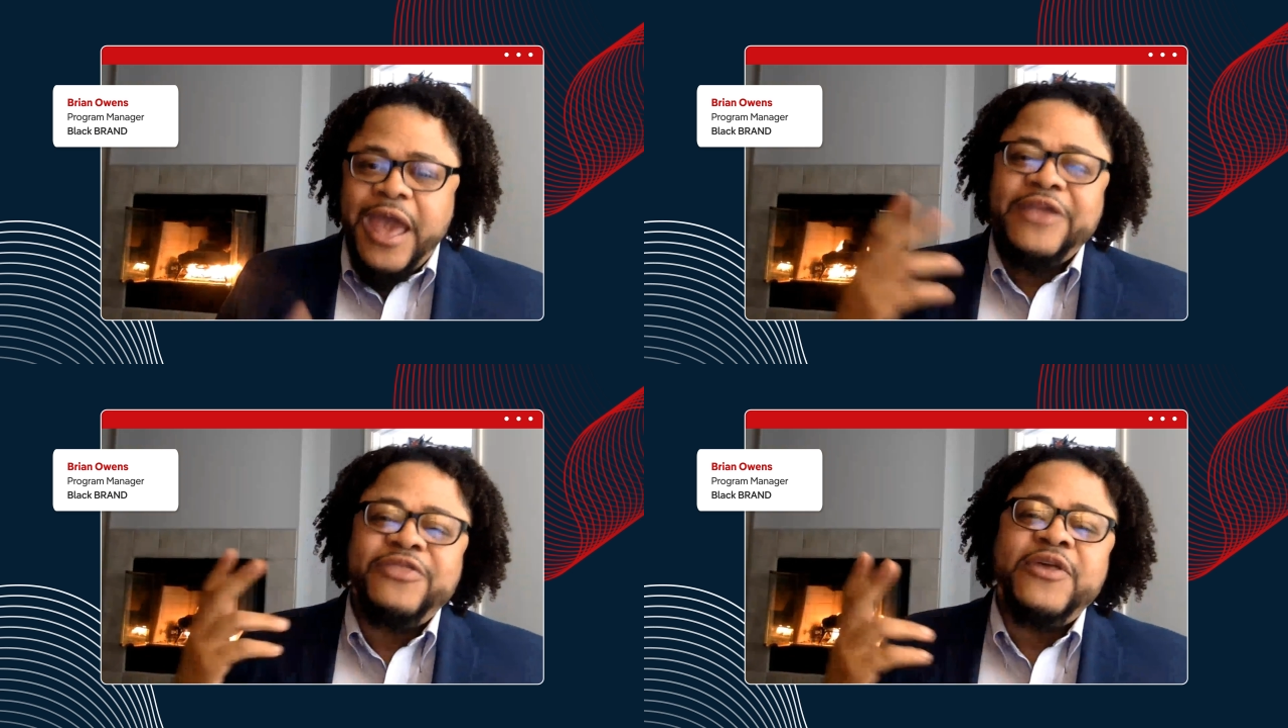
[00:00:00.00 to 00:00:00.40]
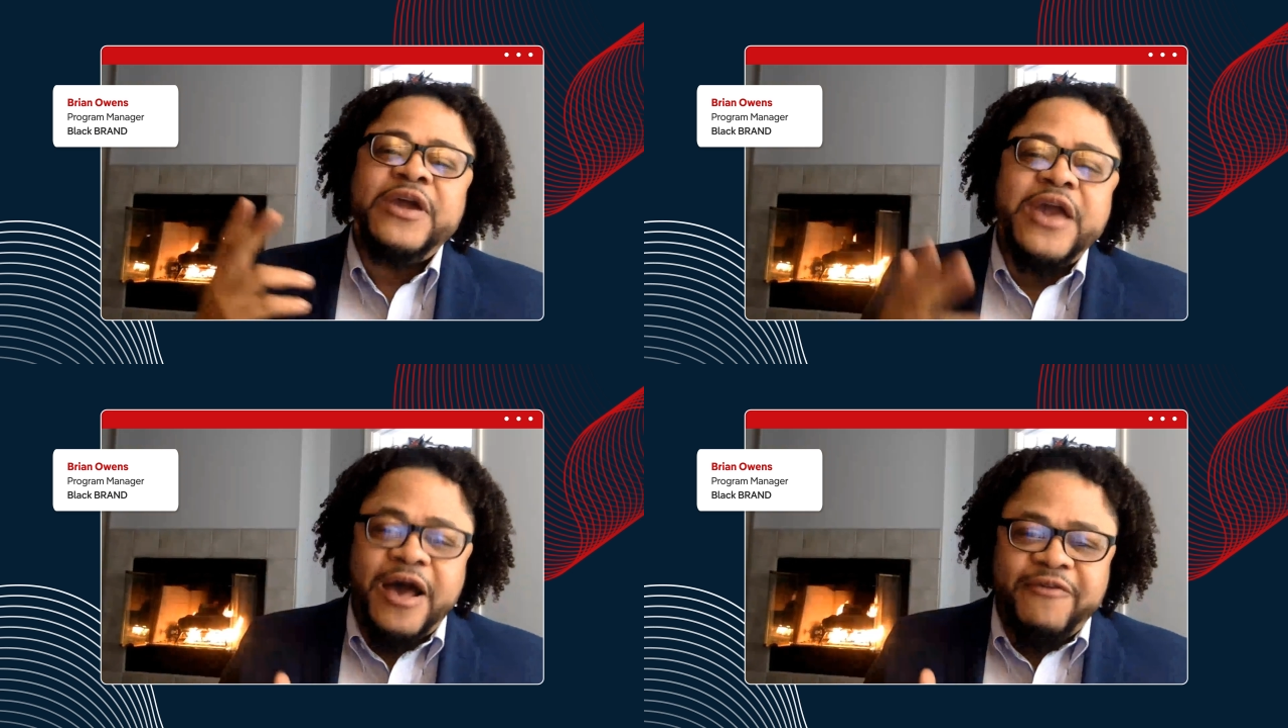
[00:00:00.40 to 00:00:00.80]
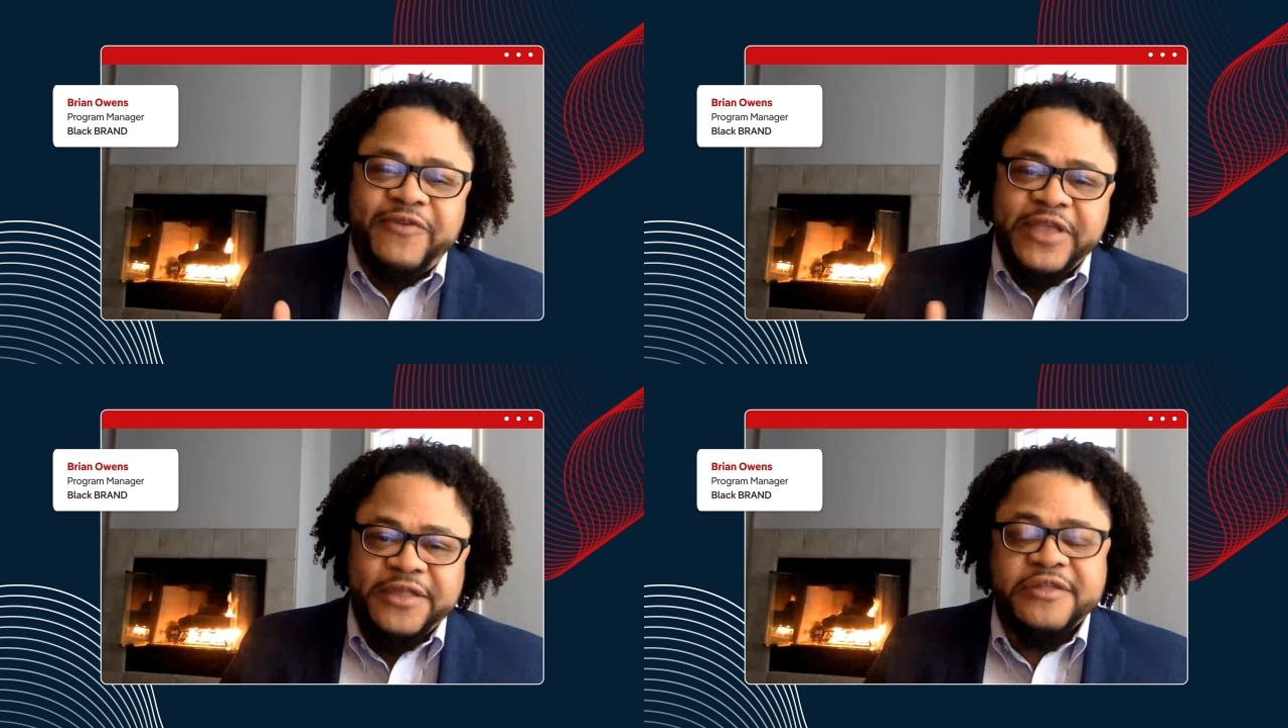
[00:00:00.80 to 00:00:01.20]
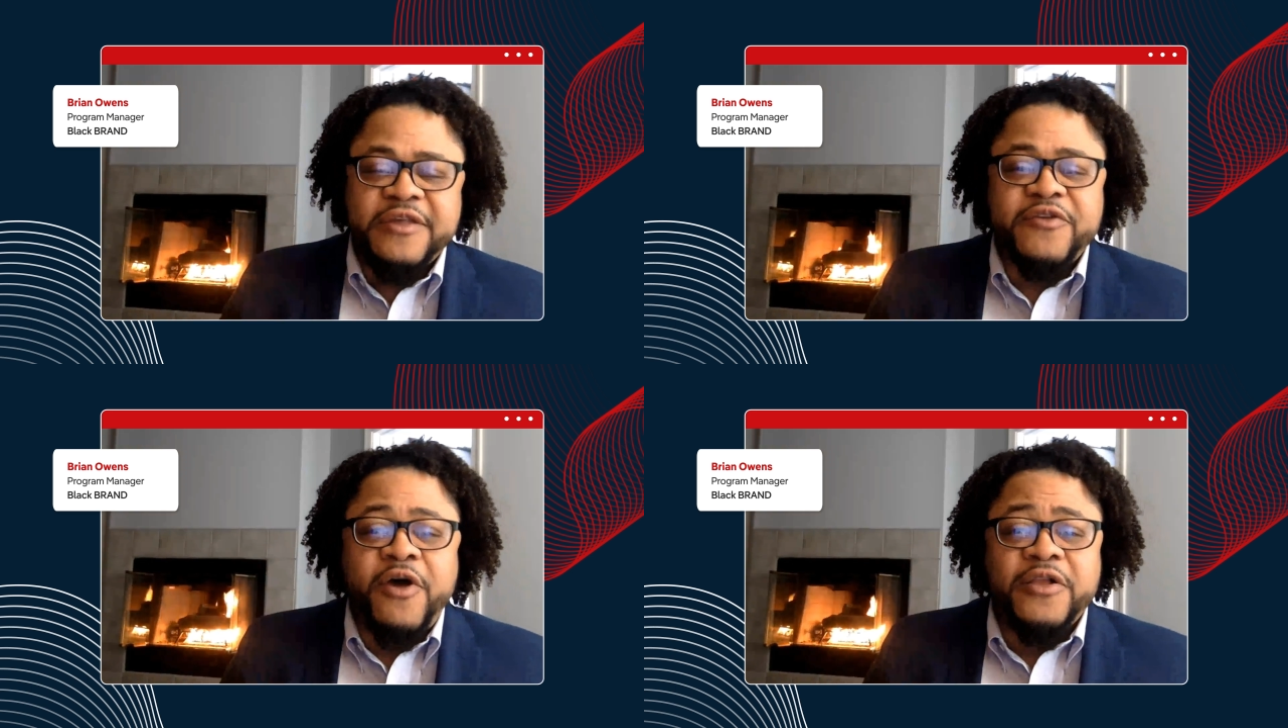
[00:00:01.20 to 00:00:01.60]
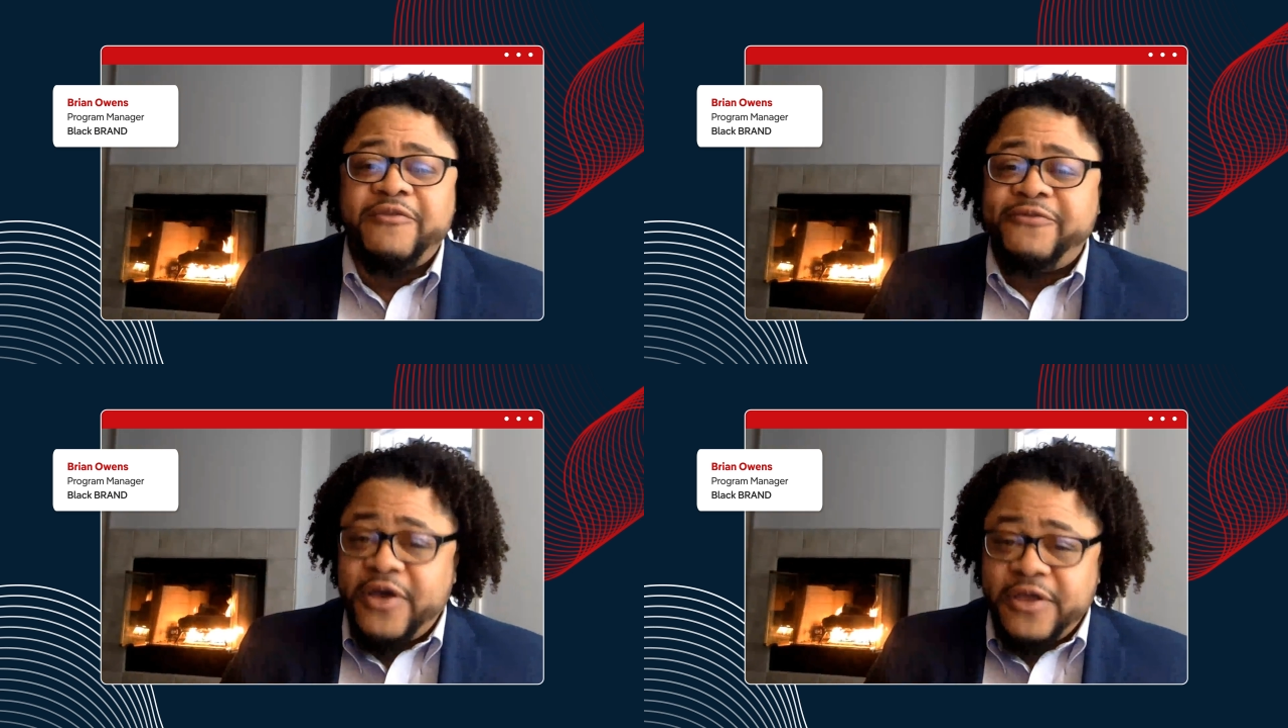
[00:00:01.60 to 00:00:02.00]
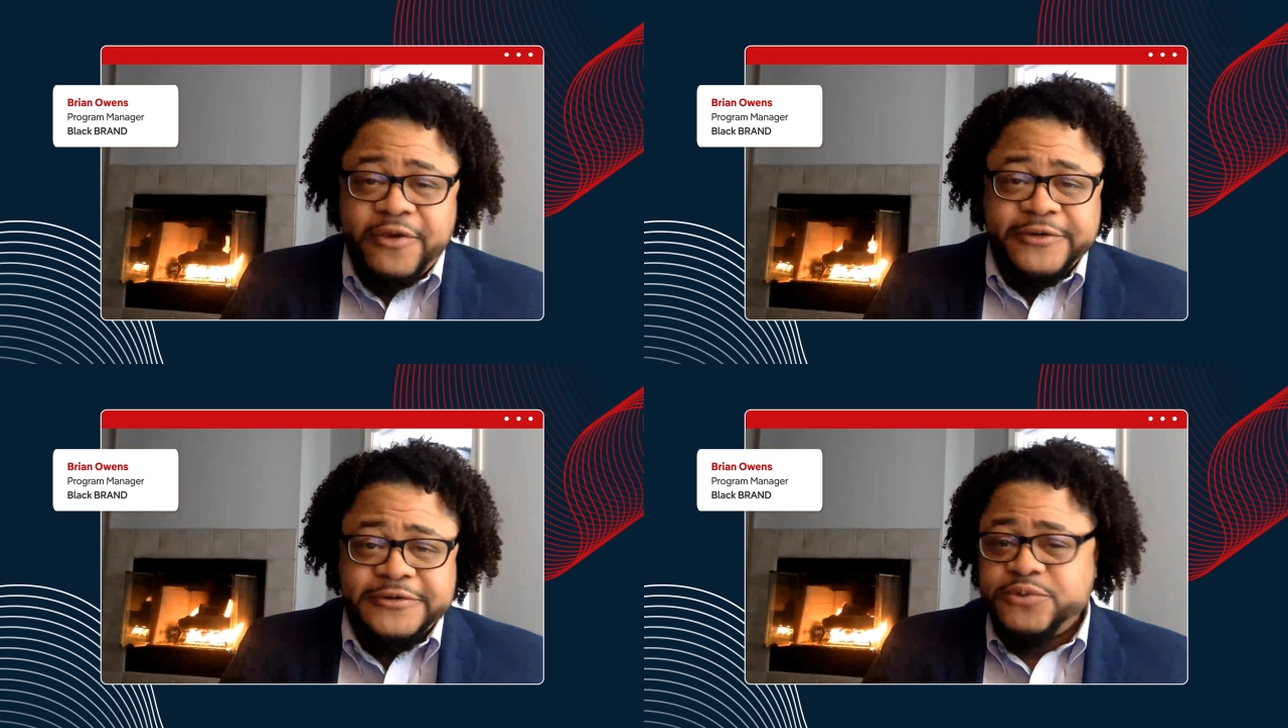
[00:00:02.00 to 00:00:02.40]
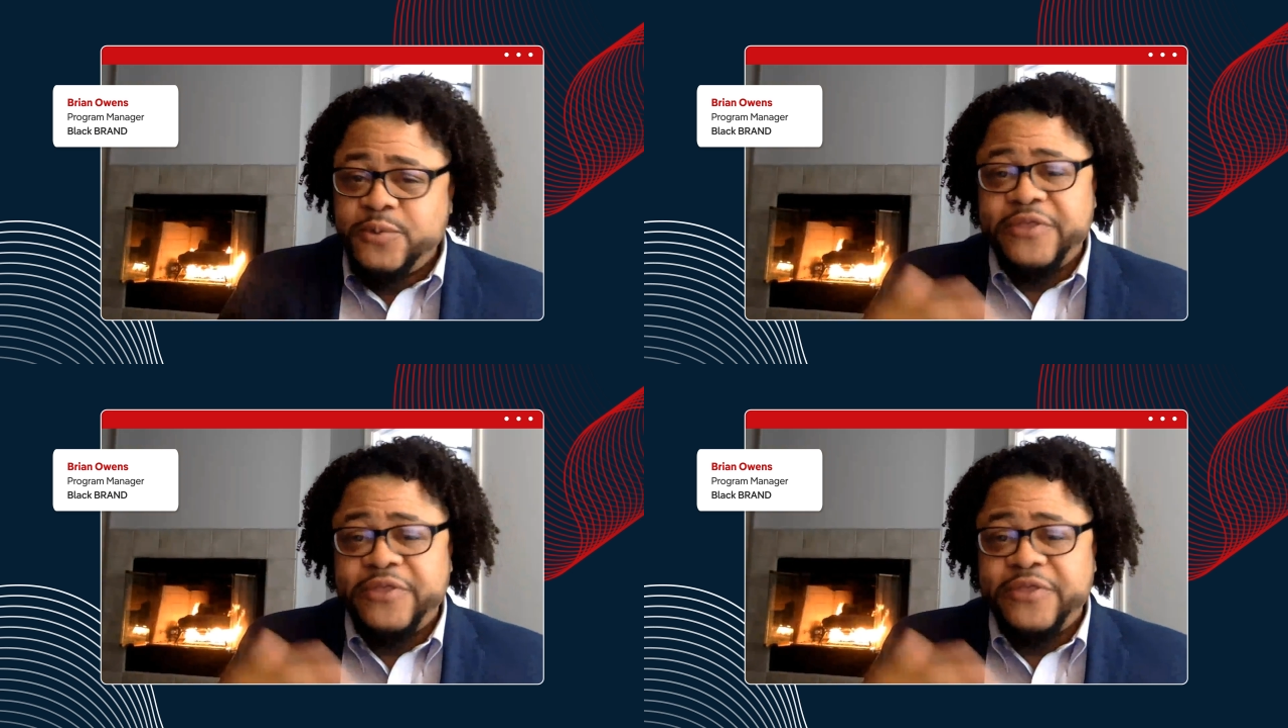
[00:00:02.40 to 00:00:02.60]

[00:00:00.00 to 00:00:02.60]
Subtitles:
and the confidence to talk to funders,